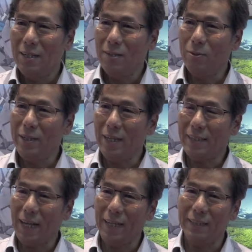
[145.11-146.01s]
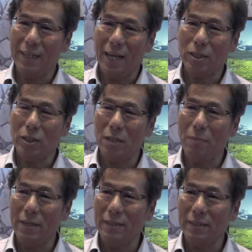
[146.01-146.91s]
we attend the
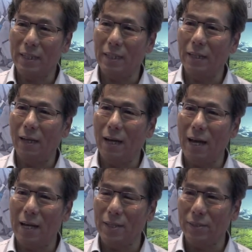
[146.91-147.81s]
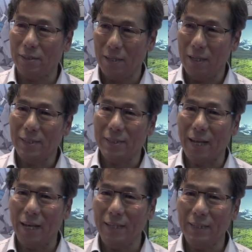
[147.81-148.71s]
HD-based Alliance
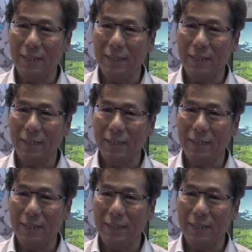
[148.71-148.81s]
stand.